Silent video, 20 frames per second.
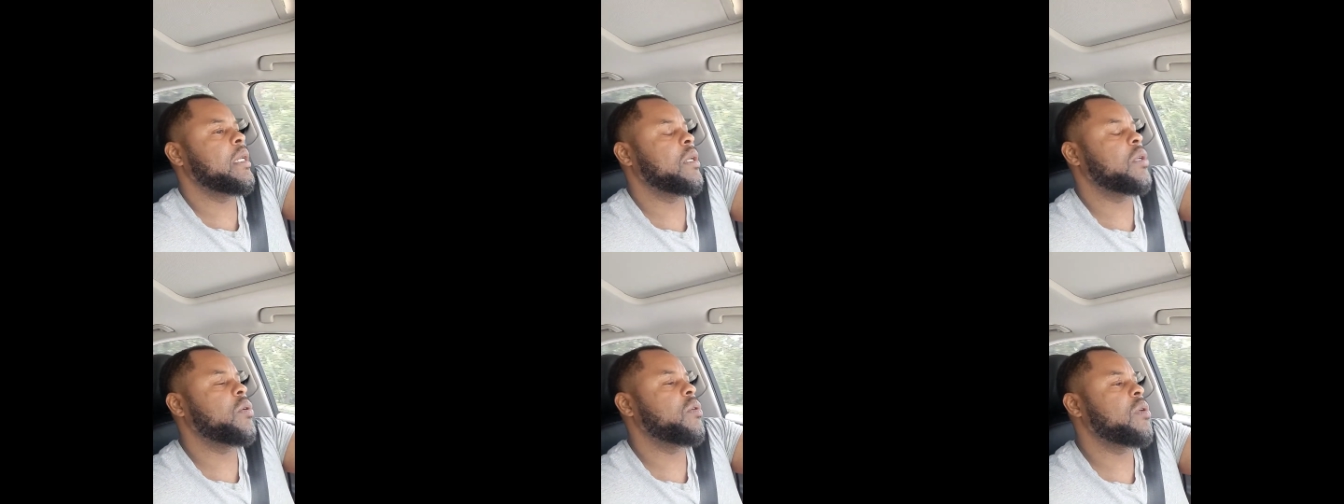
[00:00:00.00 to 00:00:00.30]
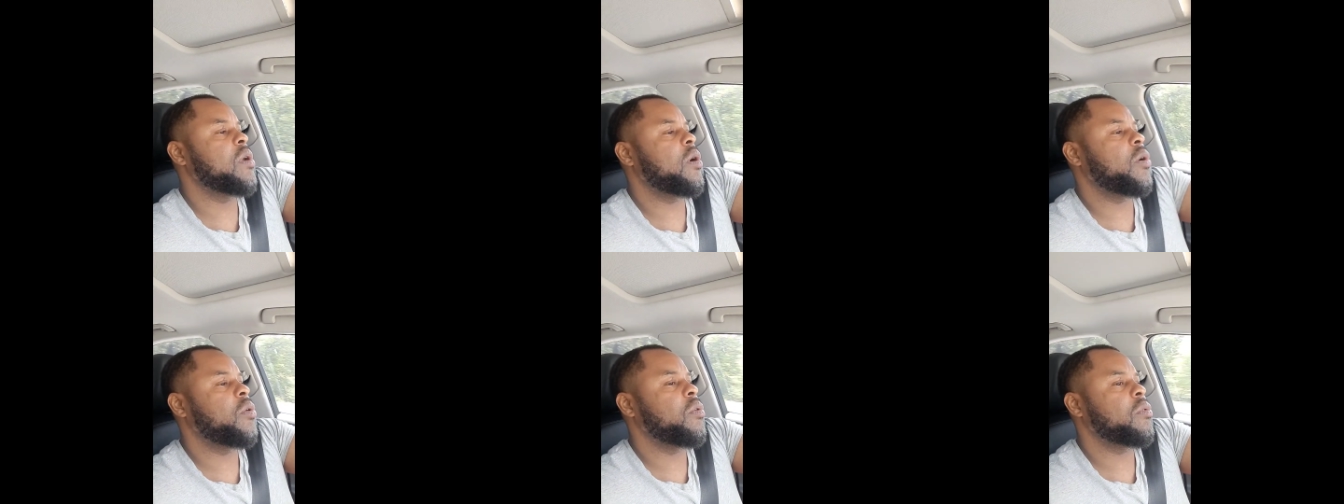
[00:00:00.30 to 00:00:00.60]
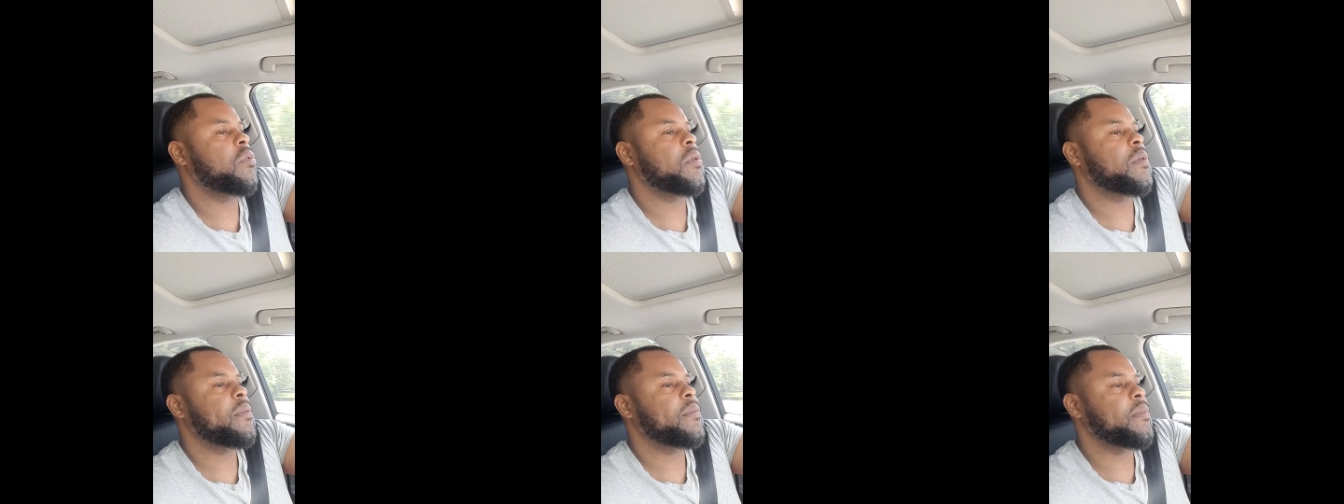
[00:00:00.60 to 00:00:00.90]
you
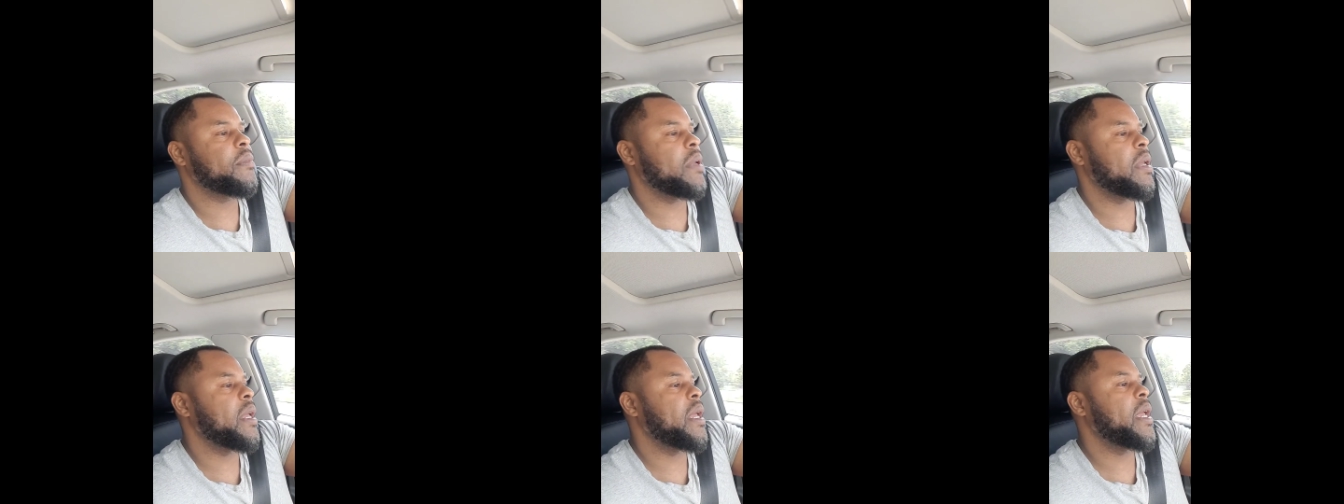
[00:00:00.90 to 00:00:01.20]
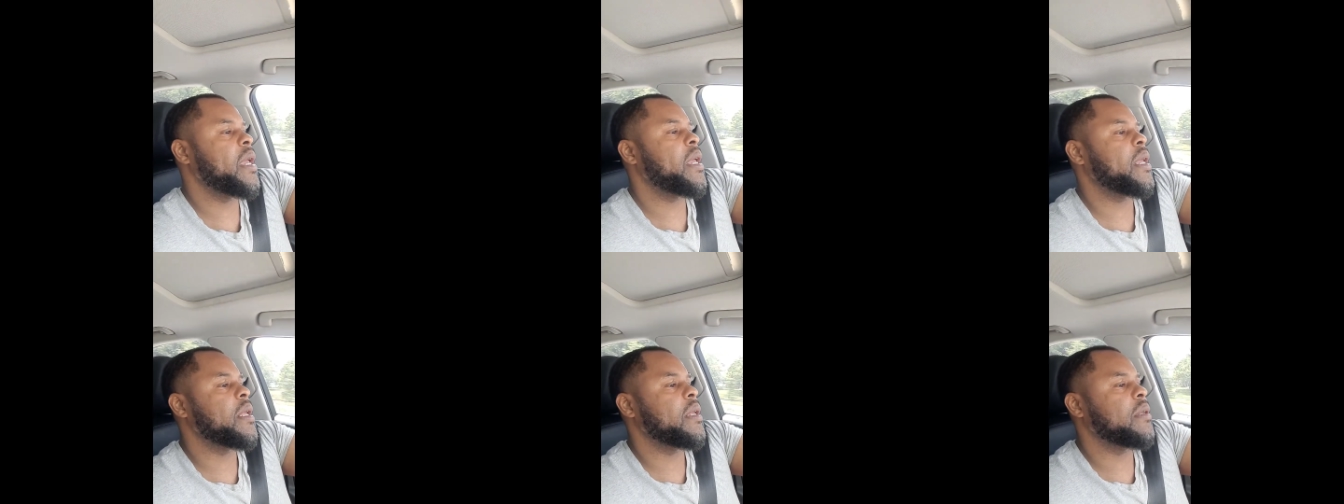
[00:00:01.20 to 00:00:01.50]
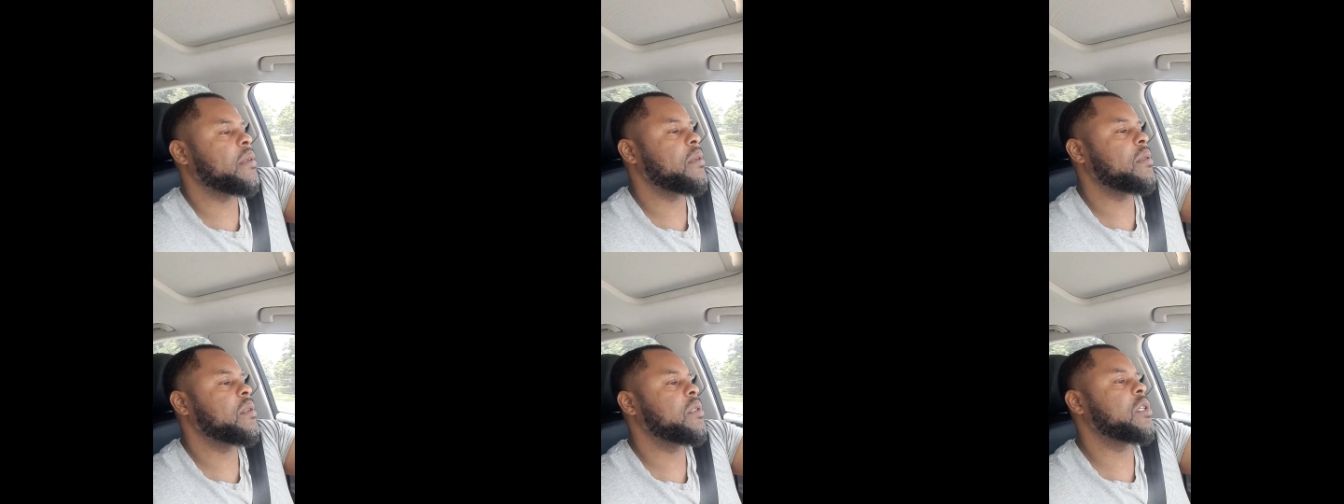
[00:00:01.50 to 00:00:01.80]
know,
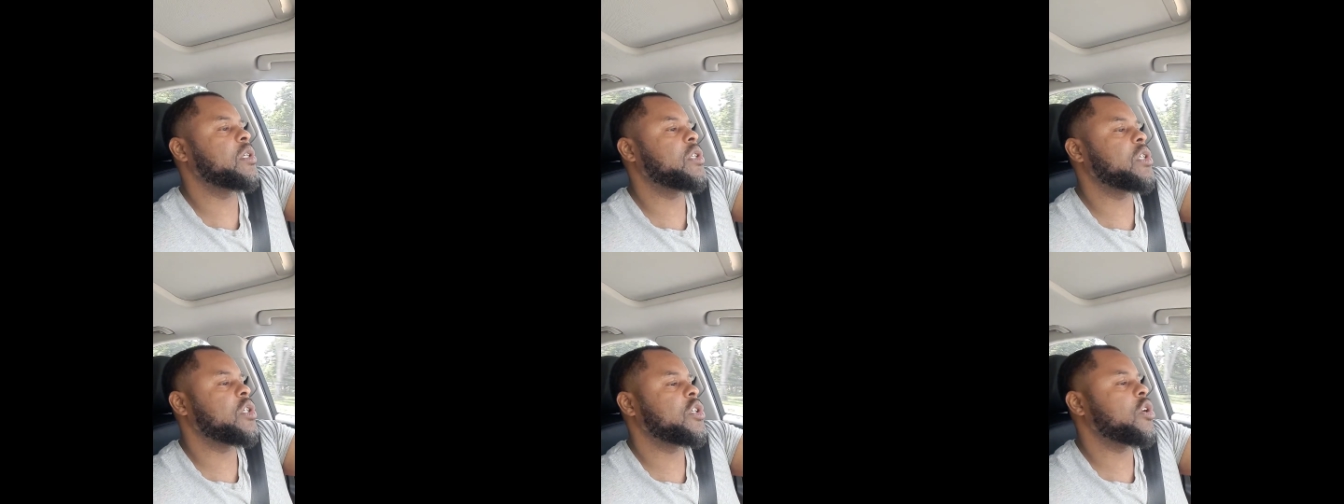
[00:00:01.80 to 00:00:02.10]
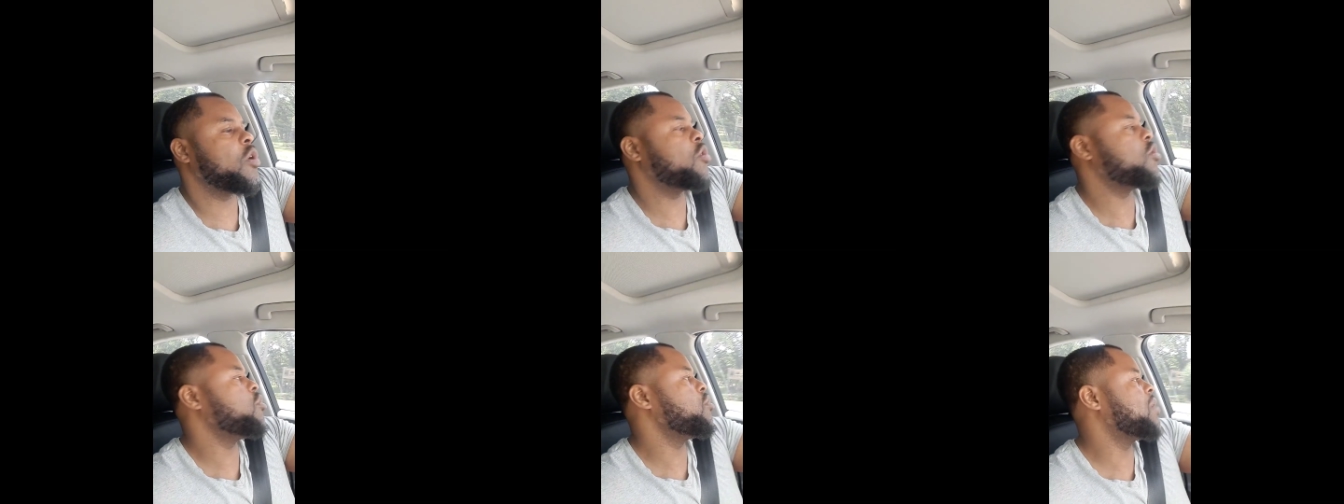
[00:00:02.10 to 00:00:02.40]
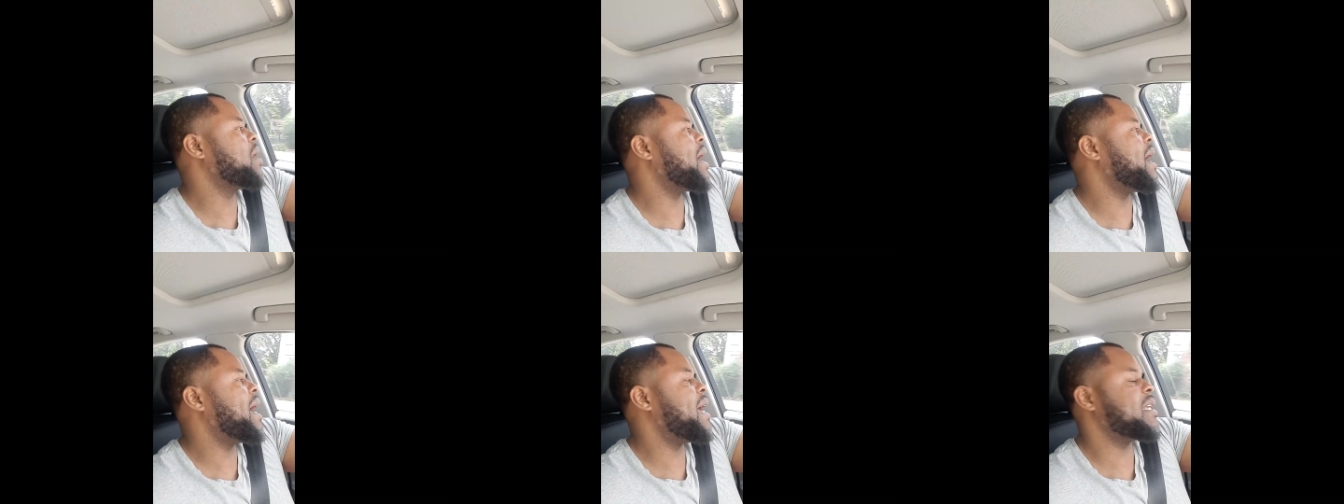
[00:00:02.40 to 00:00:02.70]
and just to show you
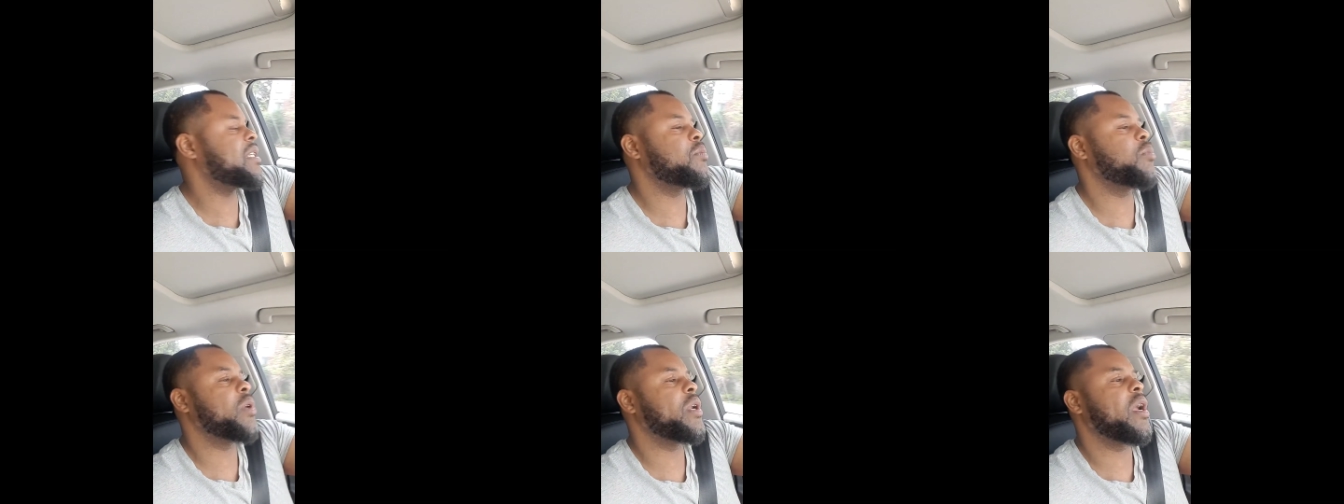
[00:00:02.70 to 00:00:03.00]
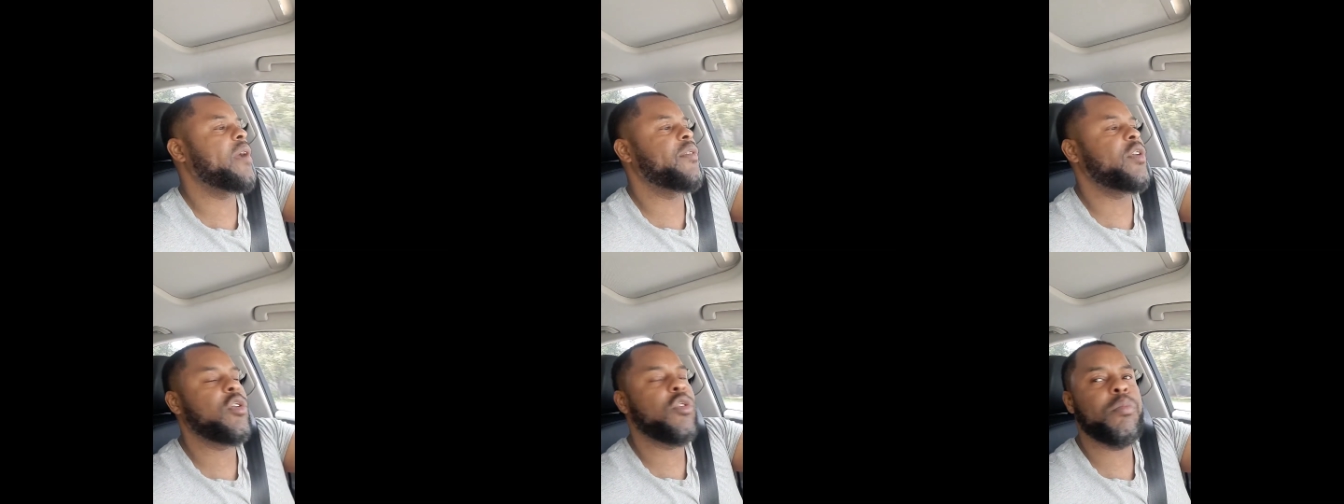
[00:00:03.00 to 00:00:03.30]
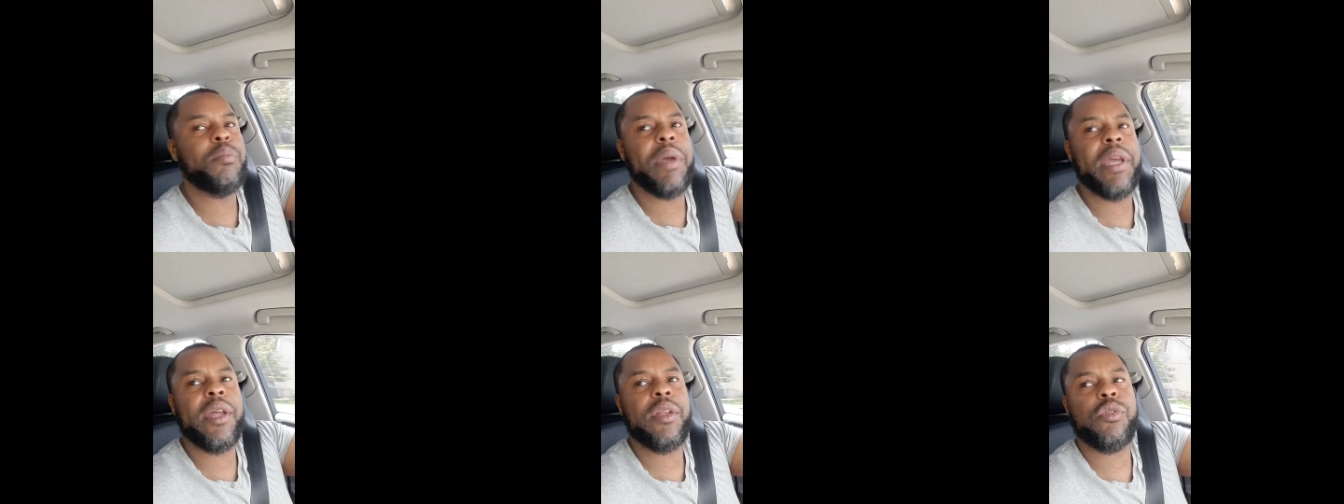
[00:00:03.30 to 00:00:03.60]
guys whatever
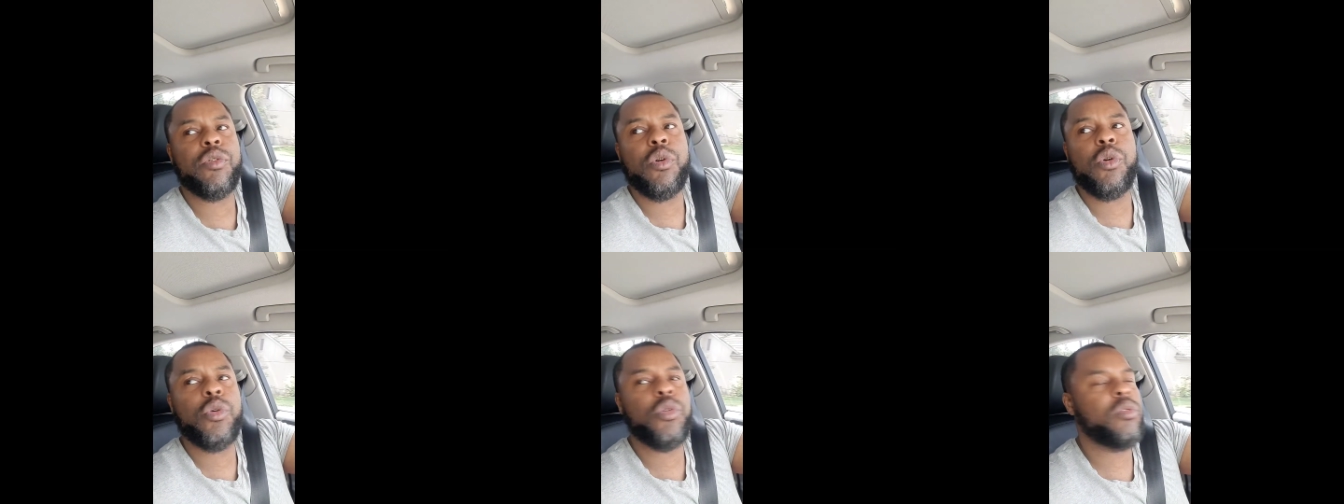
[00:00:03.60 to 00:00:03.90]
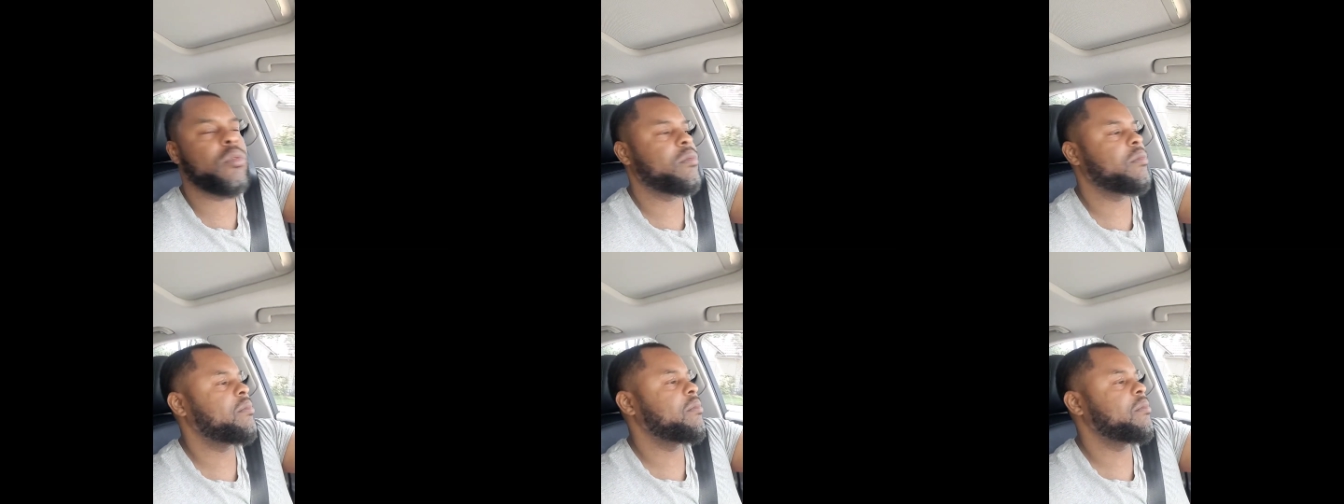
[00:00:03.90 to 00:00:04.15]
you've been through,